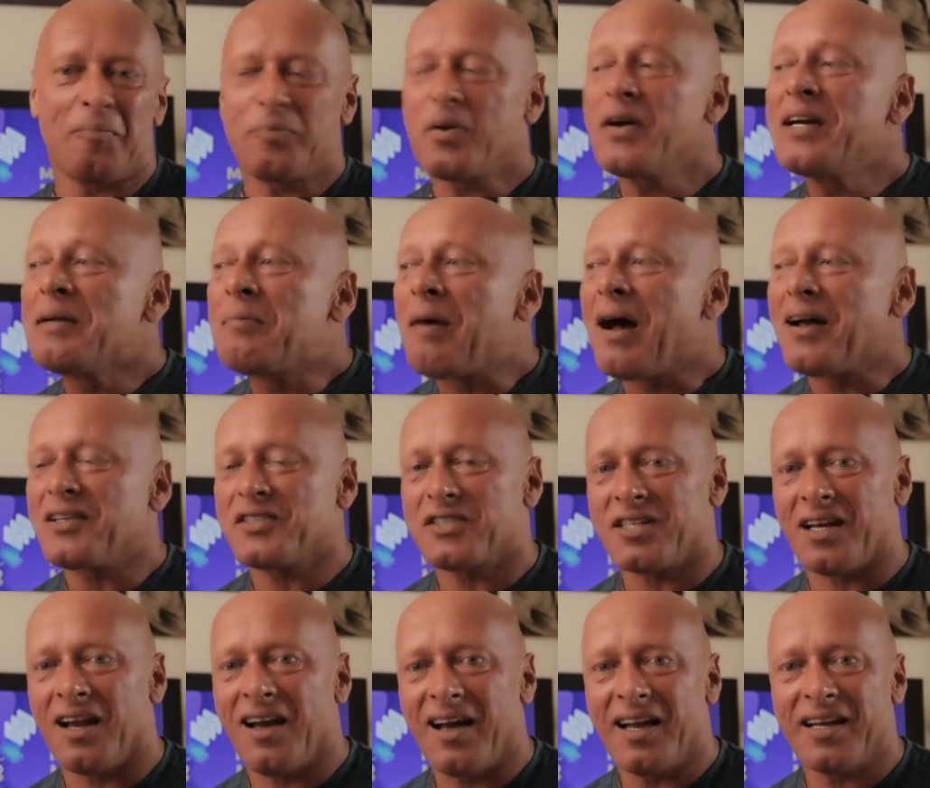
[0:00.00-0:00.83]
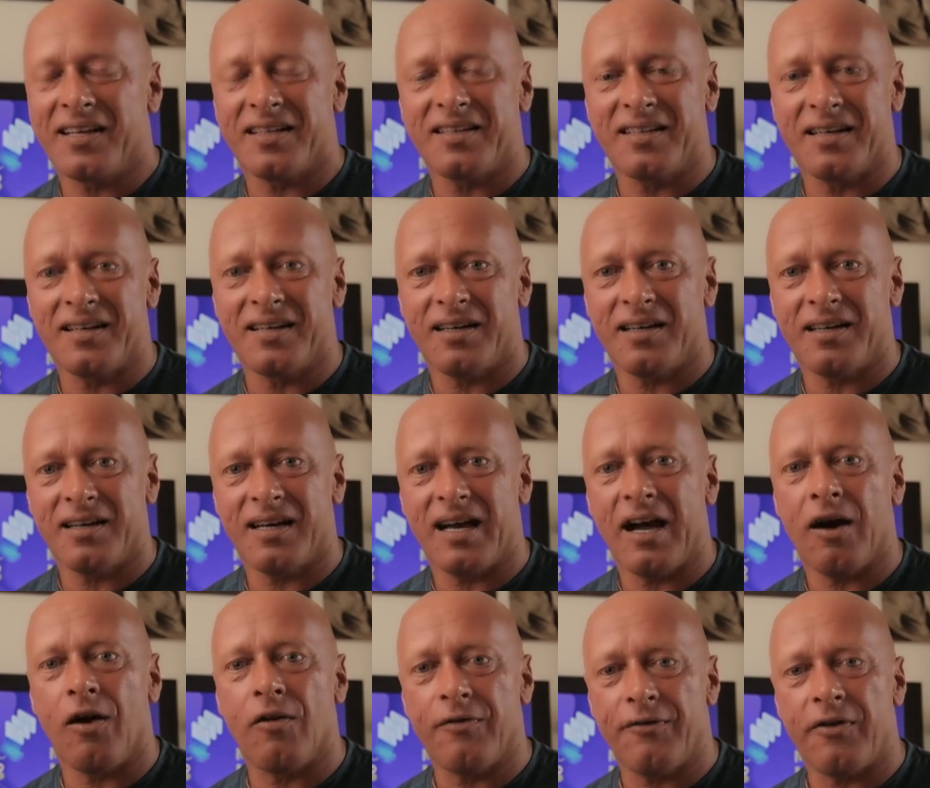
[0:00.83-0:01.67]
pretty much like
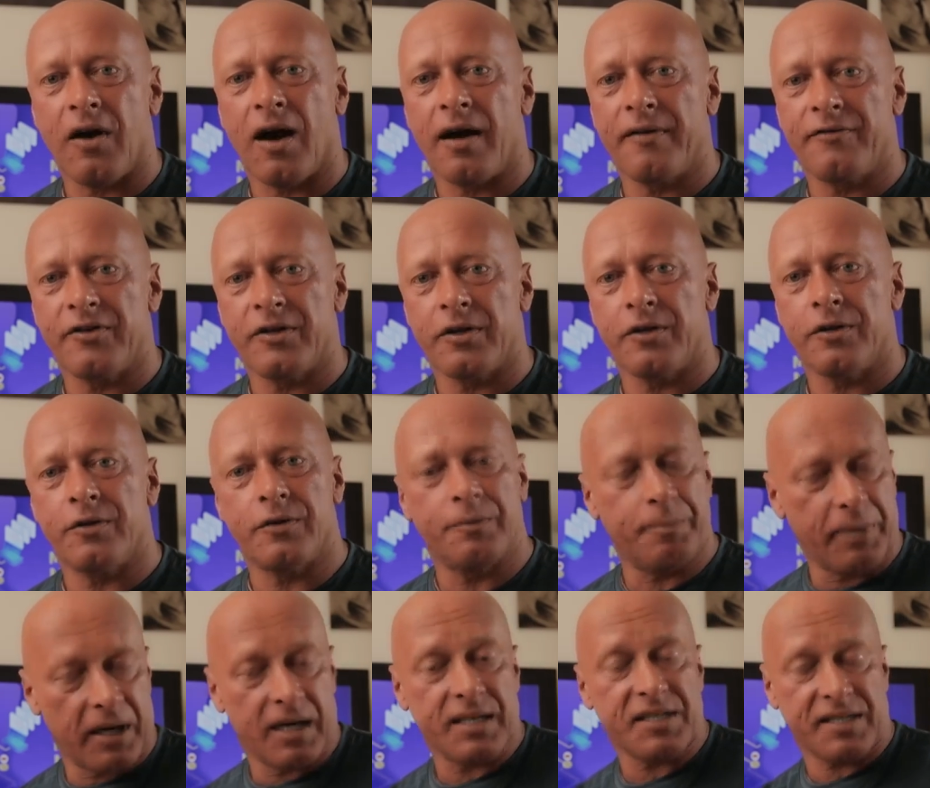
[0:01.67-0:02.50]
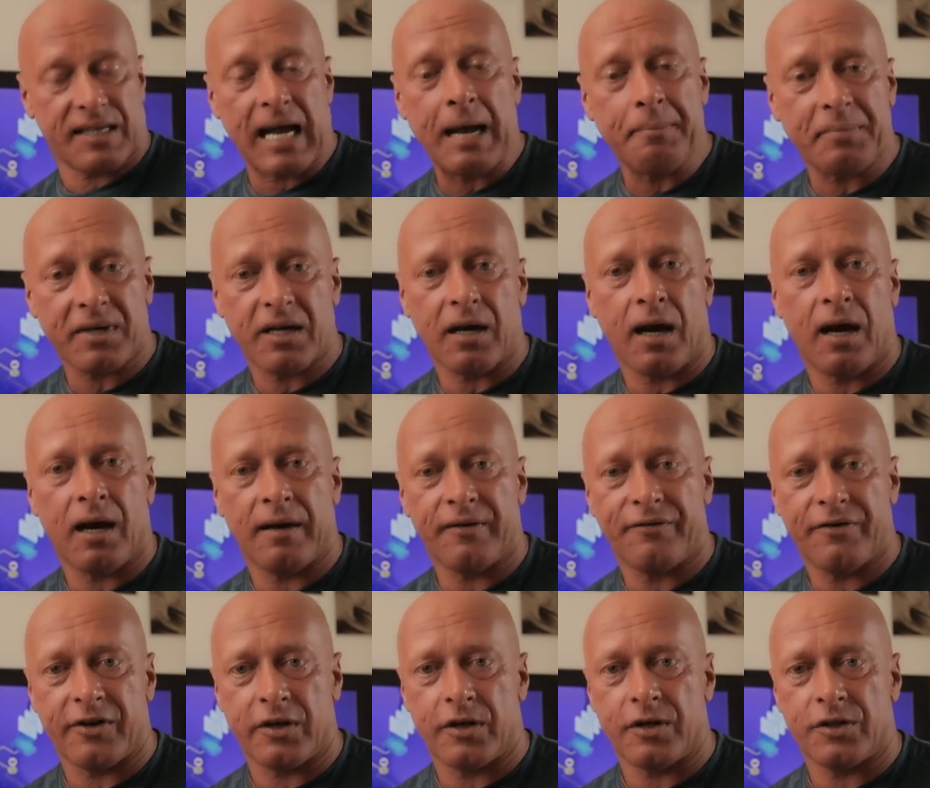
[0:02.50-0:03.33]
the L5U, but a stamp
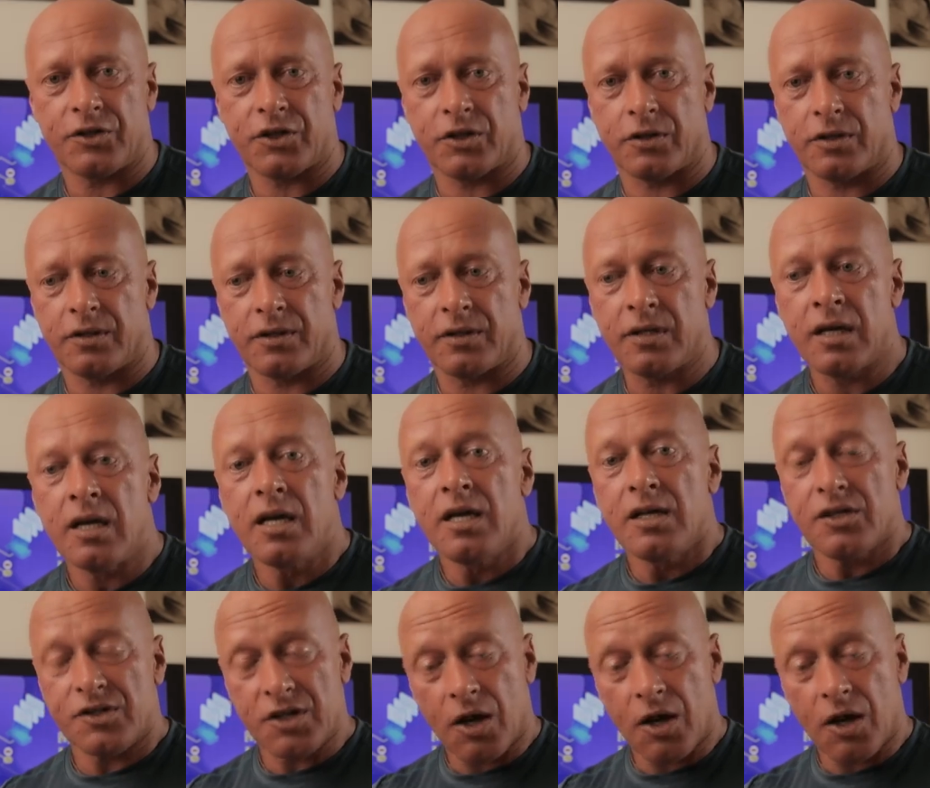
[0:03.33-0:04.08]
card version.